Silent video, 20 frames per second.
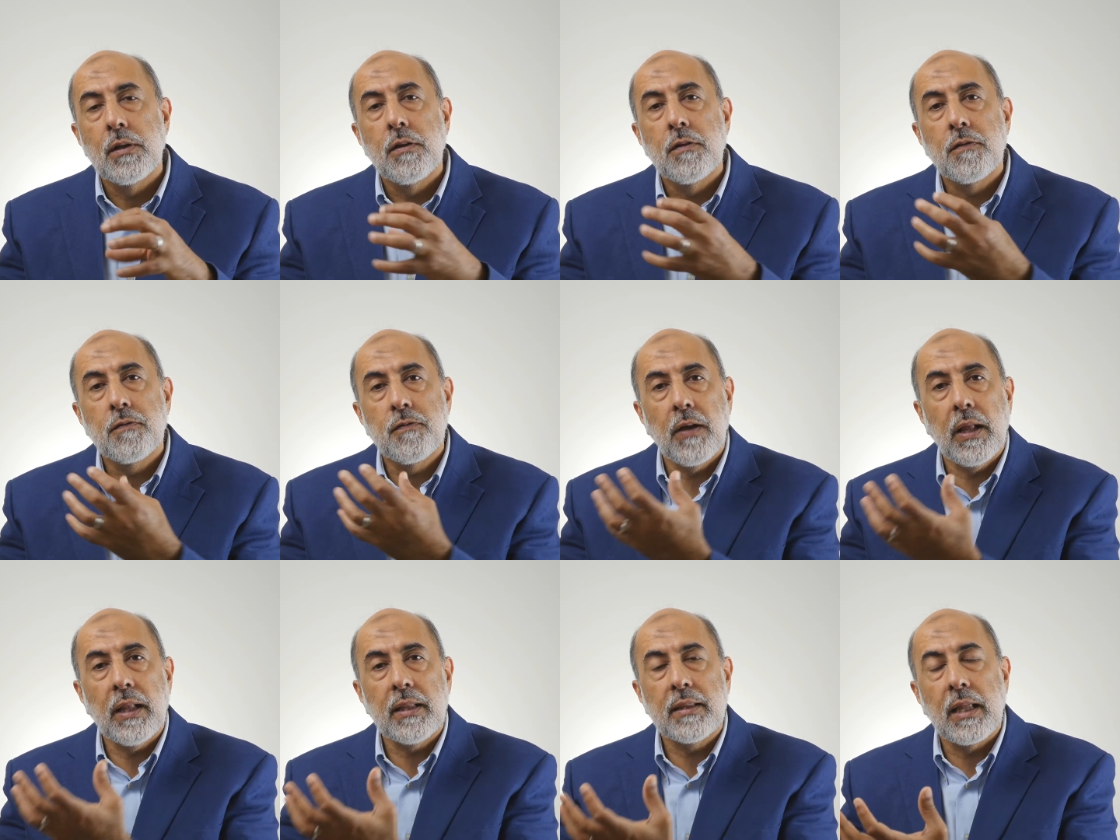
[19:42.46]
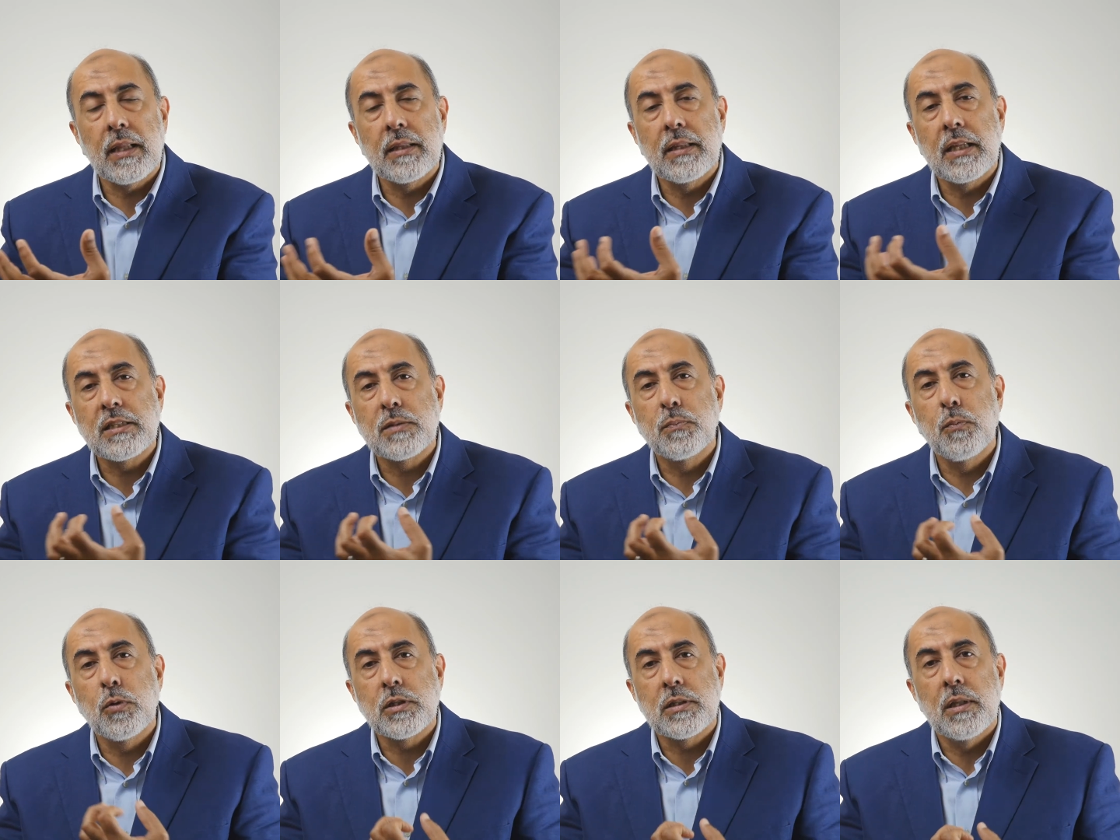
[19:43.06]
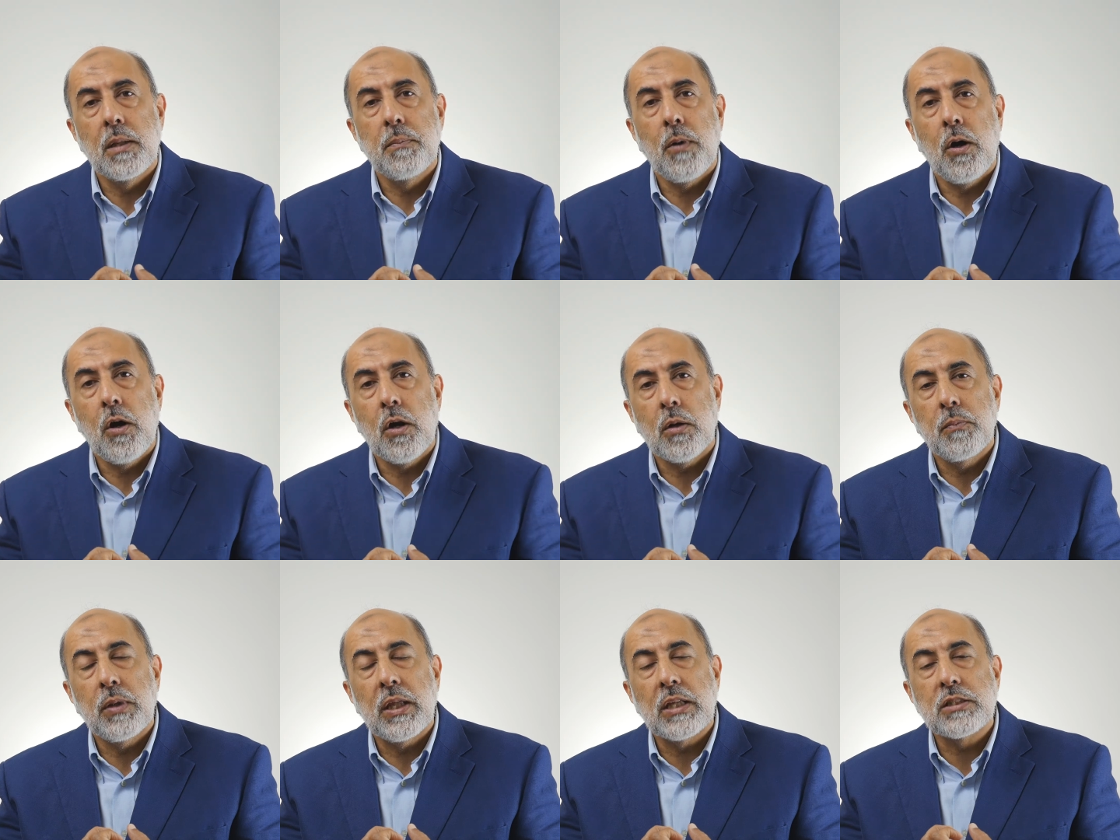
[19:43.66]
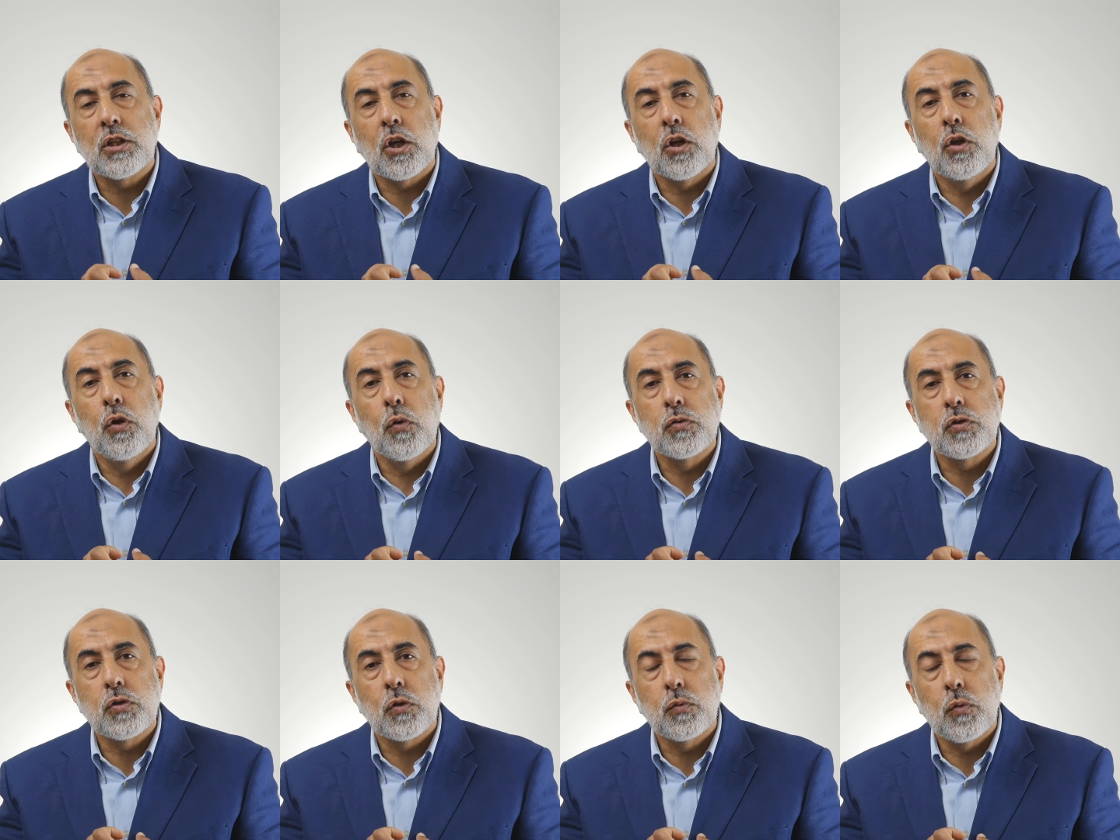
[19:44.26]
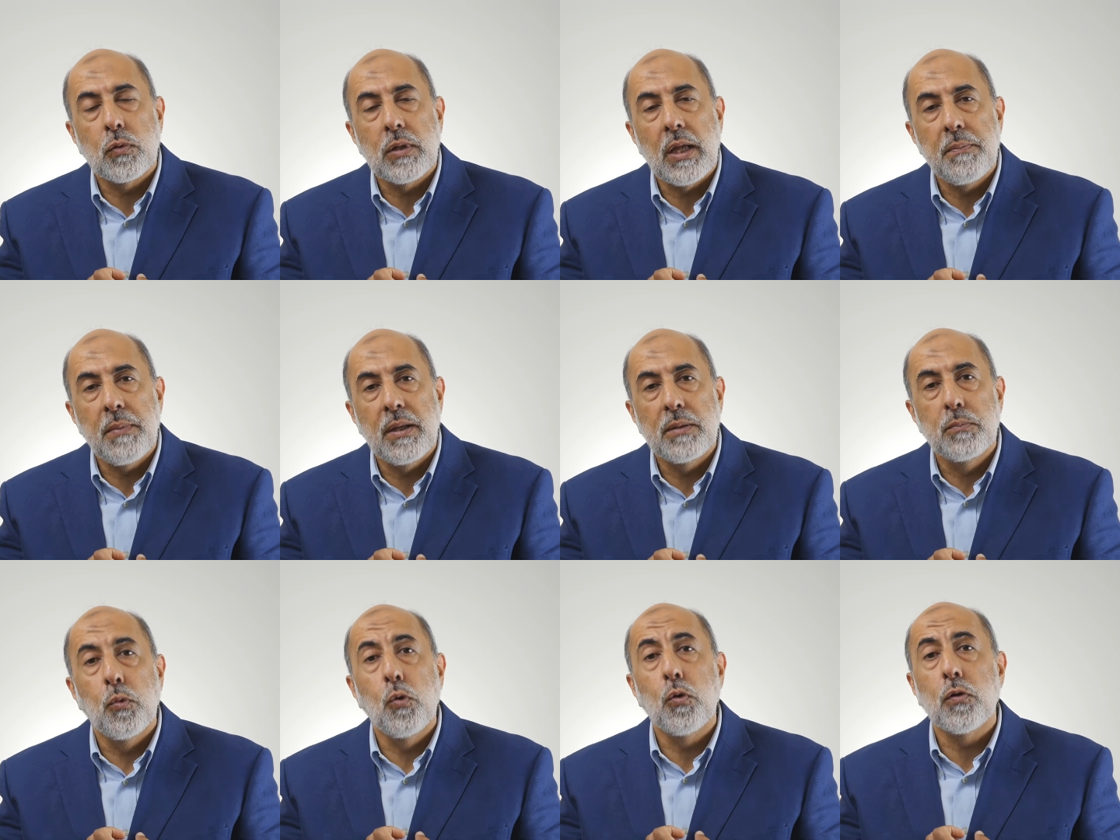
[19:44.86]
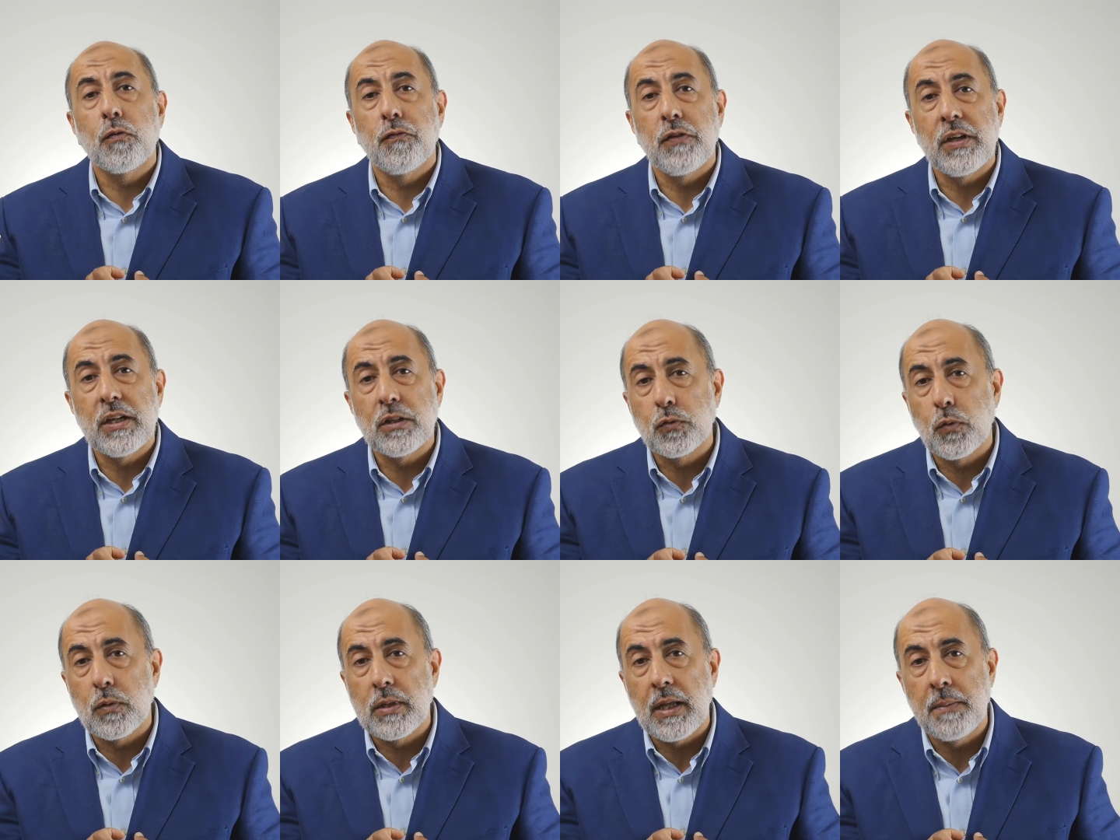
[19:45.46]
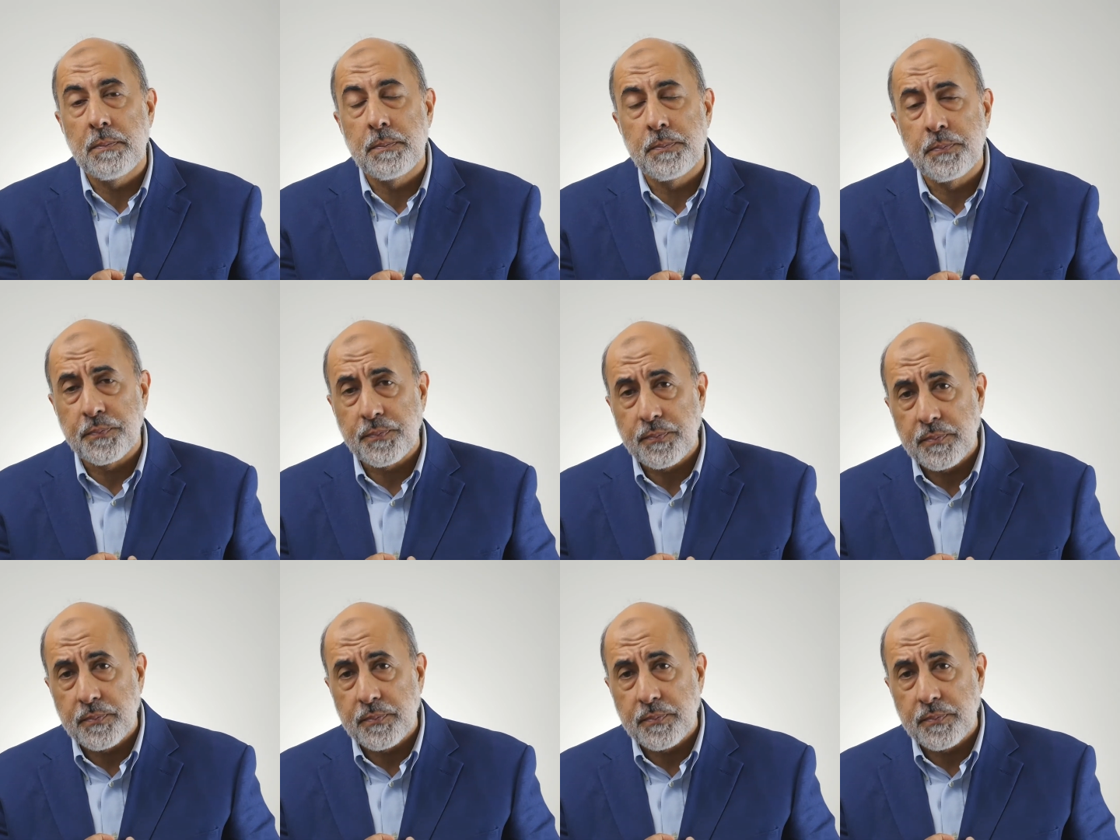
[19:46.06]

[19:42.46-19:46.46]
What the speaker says: felt that this Muslim army is closer to them and more fair to them